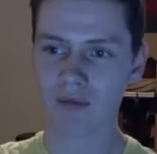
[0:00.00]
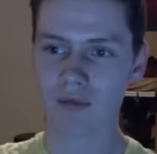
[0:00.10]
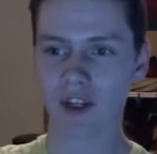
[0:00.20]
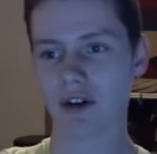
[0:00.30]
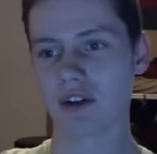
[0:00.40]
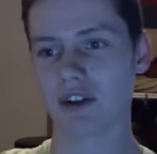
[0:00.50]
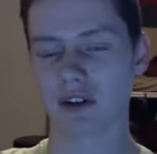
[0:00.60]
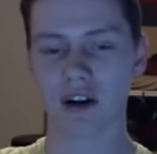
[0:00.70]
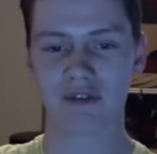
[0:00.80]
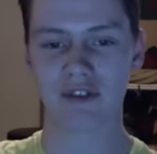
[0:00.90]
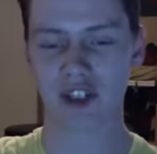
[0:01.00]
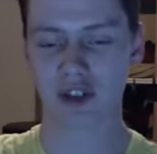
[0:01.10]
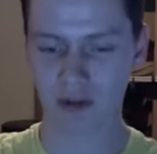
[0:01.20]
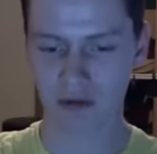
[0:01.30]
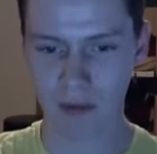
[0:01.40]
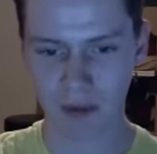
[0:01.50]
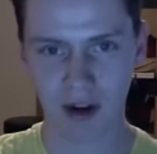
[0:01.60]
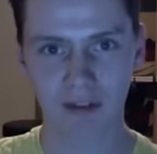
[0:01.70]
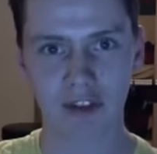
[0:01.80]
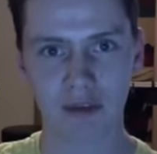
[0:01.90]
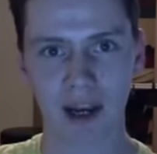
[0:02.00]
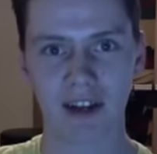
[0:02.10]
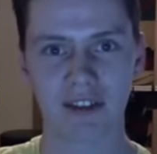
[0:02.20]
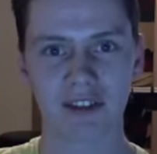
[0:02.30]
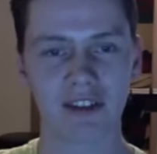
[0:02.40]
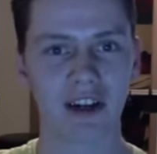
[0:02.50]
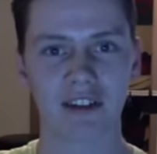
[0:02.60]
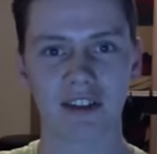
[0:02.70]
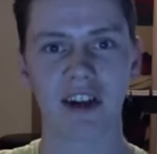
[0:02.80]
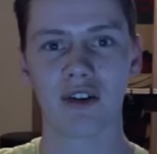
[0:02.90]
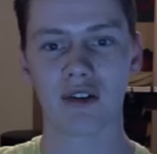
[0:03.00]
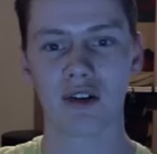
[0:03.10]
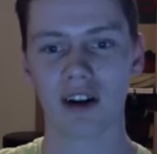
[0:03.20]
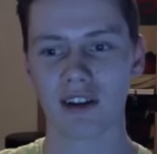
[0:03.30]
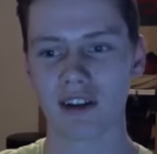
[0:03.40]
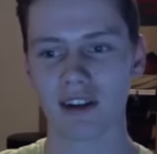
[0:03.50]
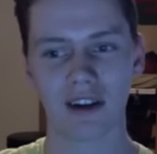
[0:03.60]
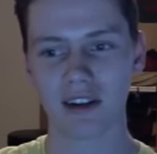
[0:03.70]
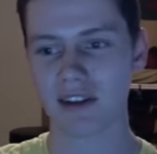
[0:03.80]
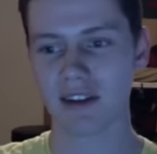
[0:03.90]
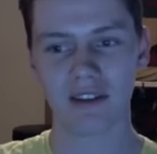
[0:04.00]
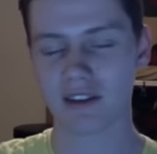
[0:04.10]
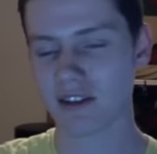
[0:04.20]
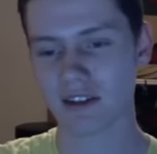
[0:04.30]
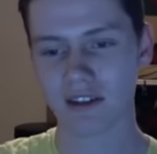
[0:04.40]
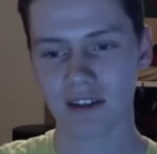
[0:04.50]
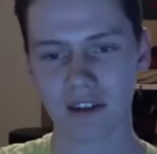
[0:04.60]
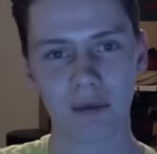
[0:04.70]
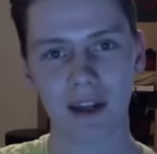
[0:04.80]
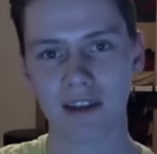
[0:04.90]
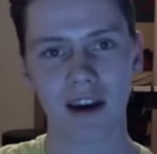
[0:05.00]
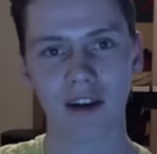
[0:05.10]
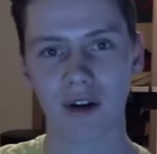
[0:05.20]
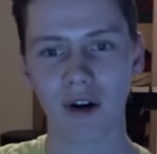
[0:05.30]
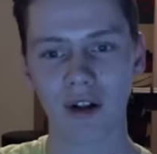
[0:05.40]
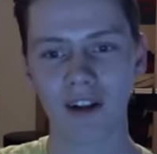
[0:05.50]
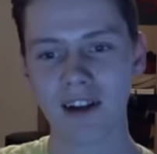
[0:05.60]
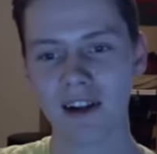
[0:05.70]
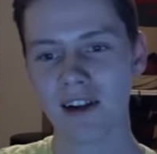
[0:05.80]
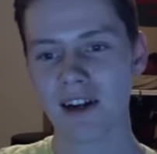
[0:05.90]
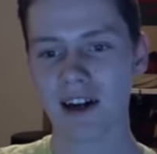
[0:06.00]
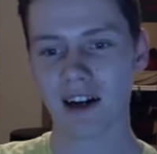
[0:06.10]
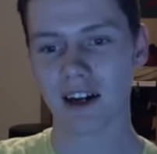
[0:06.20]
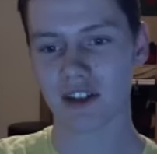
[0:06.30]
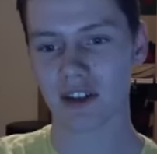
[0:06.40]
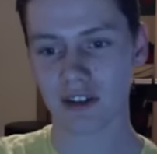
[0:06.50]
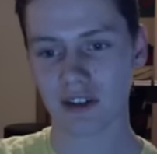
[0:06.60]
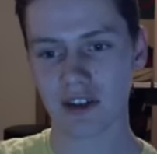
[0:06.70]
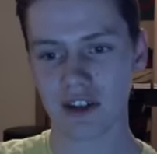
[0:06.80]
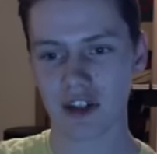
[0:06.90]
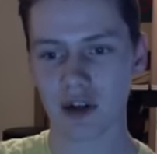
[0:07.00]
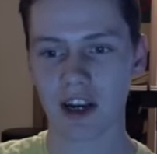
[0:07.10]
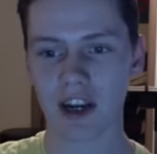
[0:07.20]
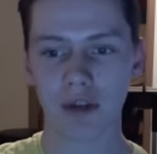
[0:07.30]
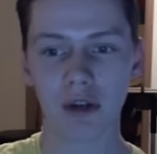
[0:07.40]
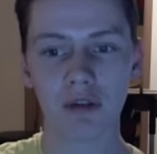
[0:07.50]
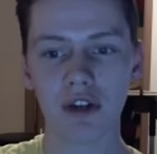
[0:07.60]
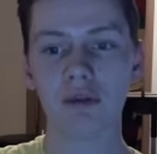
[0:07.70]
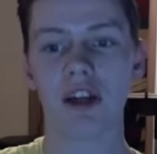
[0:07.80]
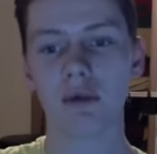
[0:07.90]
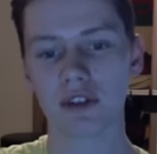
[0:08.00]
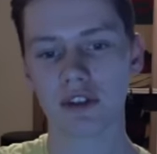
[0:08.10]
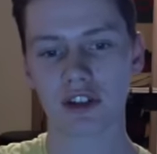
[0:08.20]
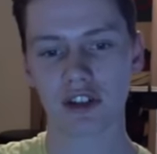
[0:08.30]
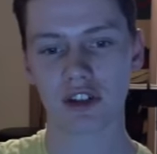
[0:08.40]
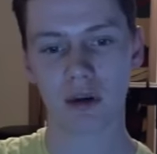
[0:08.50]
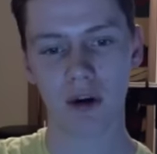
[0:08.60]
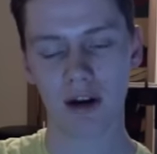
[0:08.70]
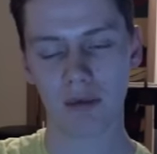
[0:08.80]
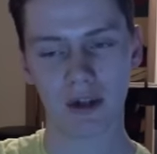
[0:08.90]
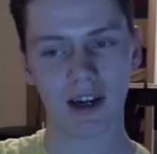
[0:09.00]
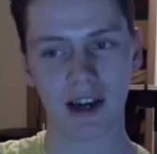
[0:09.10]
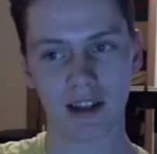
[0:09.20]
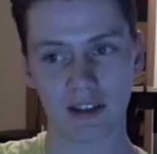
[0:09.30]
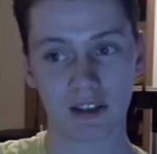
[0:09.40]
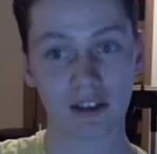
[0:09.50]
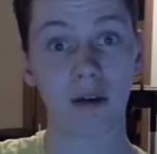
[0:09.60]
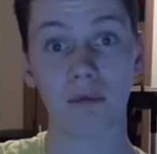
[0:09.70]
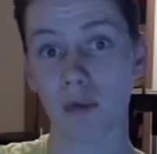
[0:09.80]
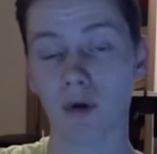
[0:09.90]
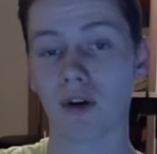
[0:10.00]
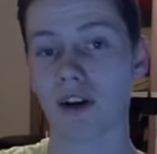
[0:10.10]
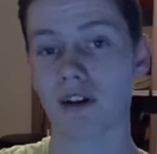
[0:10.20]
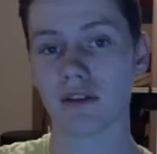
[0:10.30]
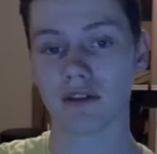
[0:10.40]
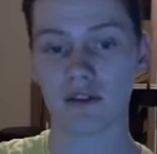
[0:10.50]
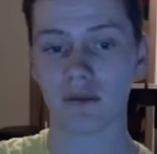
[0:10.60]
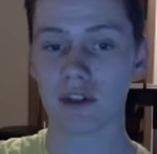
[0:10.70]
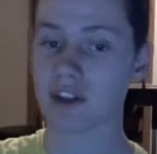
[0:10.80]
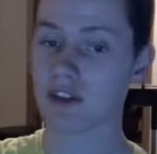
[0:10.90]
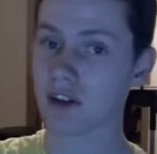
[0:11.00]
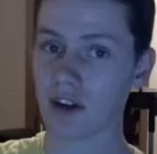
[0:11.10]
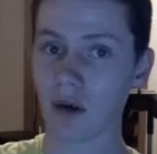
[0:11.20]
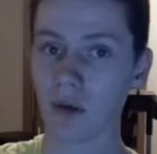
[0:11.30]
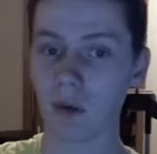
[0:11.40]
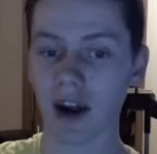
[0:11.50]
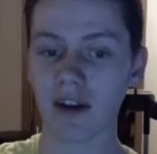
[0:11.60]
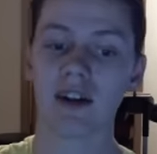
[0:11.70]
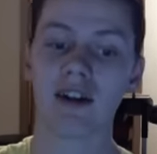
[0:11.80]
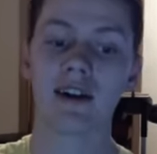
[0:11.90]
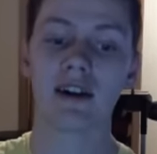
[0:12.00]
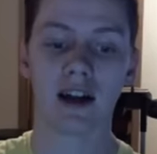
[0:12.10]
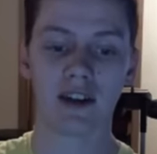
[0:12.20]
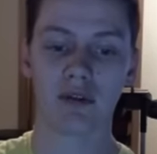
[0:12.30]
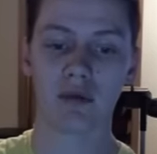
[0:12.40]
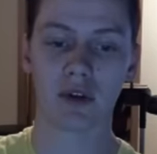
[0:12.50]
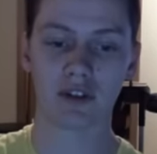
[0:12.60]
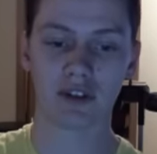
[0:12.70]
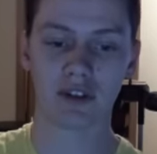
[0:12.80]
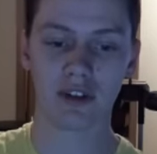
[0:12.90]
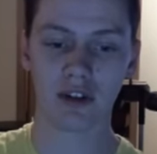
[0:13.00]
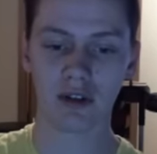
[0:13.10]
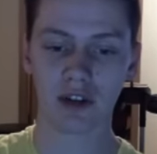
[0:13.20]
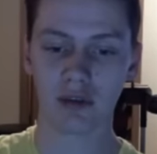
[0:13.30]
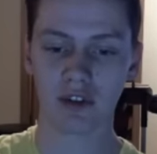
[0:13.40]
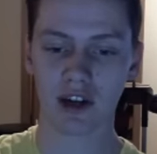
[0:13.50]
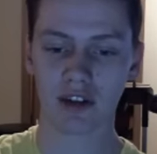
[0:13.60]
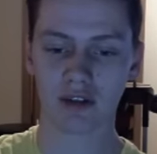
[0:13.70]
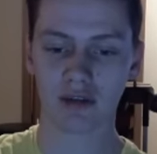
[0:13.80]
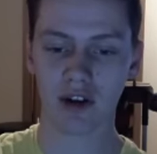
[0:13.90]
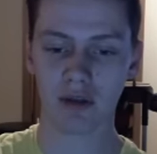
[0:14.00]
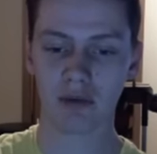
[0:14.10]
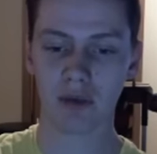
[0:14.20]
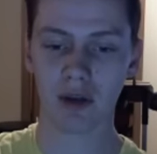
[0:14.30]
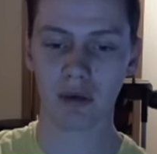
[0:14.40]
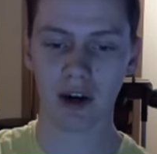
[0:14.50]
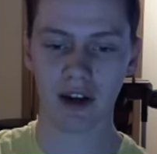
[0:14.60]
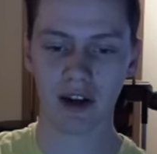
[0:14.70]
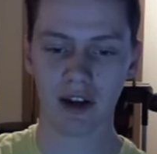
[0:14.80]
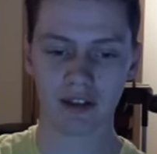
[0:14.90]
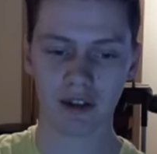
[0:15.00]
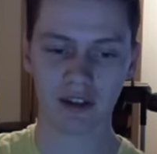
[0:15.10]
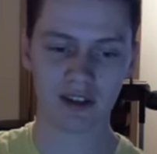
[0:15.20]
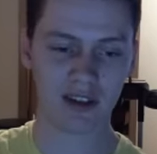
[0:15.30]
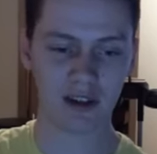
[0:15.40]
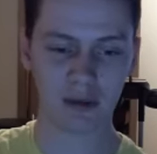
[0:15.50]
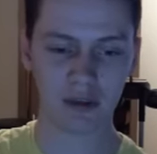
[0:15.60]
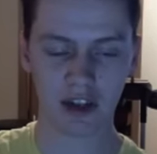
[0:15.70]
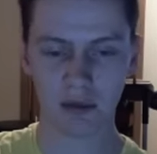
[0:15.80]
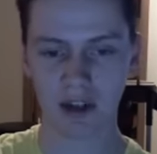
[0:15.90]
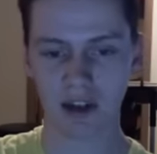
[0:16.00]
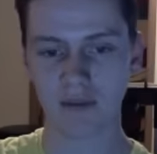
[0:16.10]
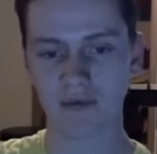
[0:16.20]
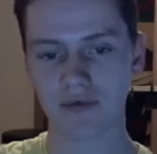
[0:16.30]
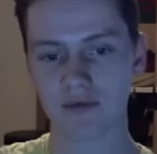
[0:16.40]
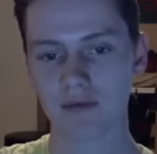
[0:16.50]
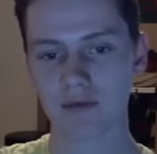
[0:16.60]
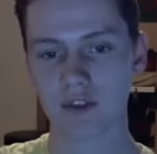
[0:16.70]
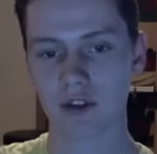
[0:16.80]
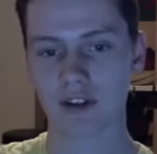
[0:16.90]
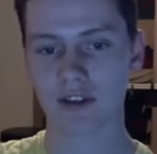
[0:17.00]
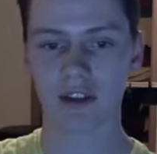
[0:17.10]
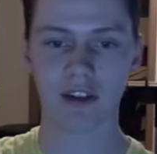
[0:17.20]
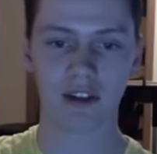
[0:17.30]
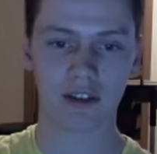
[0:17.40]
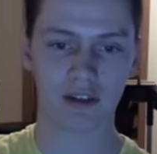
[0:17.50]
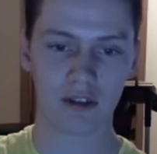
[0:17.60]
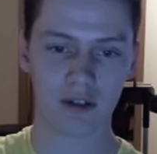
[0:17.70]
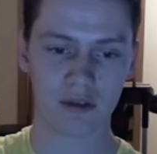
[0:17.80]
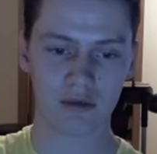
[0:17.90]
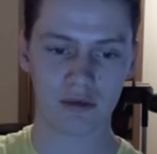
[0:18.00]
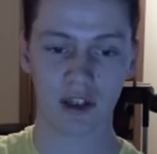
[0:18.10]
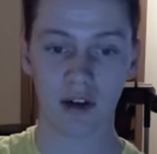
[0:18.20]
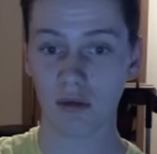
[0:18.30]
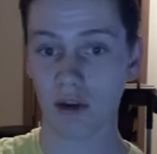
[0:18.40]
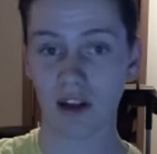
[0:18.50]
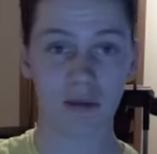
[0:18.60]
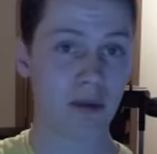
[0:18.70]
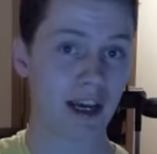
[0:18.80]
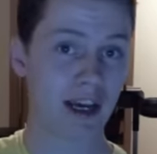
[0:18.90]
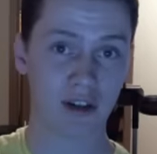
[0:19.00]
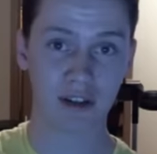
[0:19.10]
You know, he took off his shirt, ripped off his pants, and he's got his gear on. Like, I didn't expect that at all. Uh, John Cena showing up. You knew he was going to show up at some point. We just didn't know when. And then once, you know, he was kind of surrounded by the Wyatts, you could see it was going to be John Cena. So, you know, welcome back, John